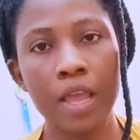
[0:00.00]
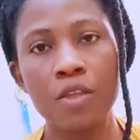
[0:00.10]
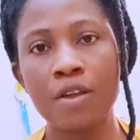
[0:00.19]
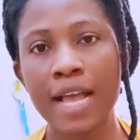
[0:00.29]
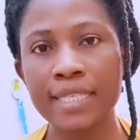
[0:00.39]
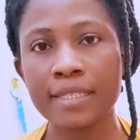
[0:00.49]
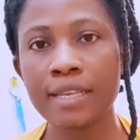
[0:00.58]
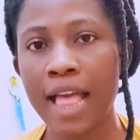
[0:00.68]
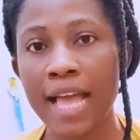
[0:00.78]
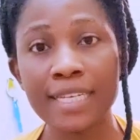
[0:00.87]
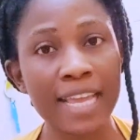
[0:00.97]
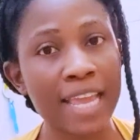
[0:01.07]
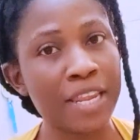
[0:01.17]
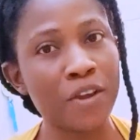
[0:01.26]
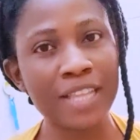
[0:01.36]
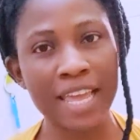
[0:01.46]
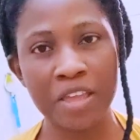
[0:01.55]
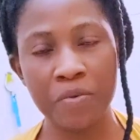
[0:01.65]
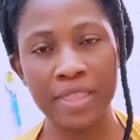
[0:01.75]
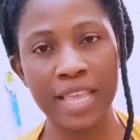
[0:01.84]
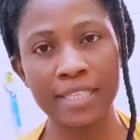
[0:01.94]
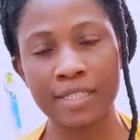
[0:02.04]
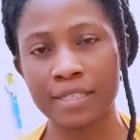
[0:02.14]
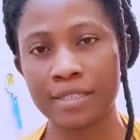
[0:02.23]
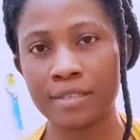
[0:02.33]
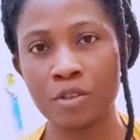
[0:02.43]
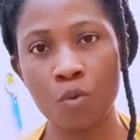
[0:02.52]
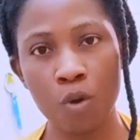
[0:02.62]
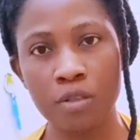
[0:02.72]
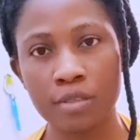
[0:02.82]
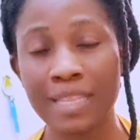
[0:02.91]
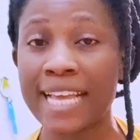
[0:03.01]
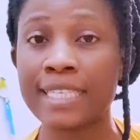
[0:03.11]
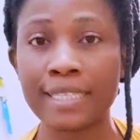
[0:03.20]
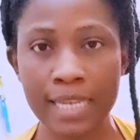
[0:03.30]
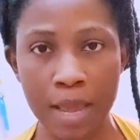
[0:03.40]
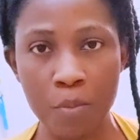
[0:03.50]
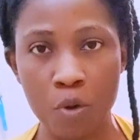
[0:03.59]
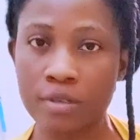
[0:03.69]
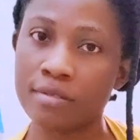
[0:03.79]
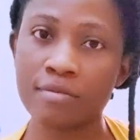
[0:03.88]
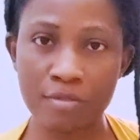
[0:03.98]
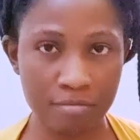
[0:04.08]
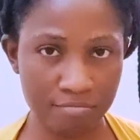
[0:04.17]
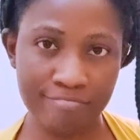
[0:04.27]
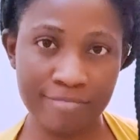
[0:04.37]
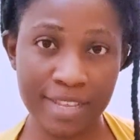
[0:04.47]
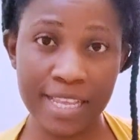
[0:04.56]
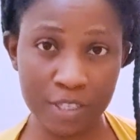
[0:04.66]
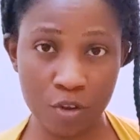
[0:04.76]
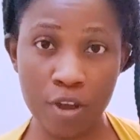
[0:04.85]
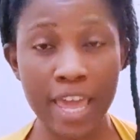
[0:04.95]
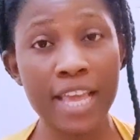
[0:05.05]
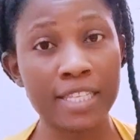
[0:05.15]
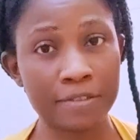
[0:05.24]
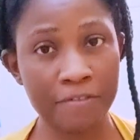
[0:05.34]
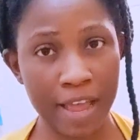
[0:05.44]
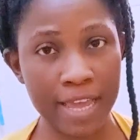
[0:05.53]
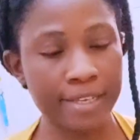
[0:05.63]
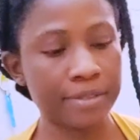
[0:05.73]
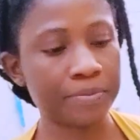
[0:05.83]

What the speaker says: You can still add any other ingredients you want, like cinnamon. It's okay, it's fine.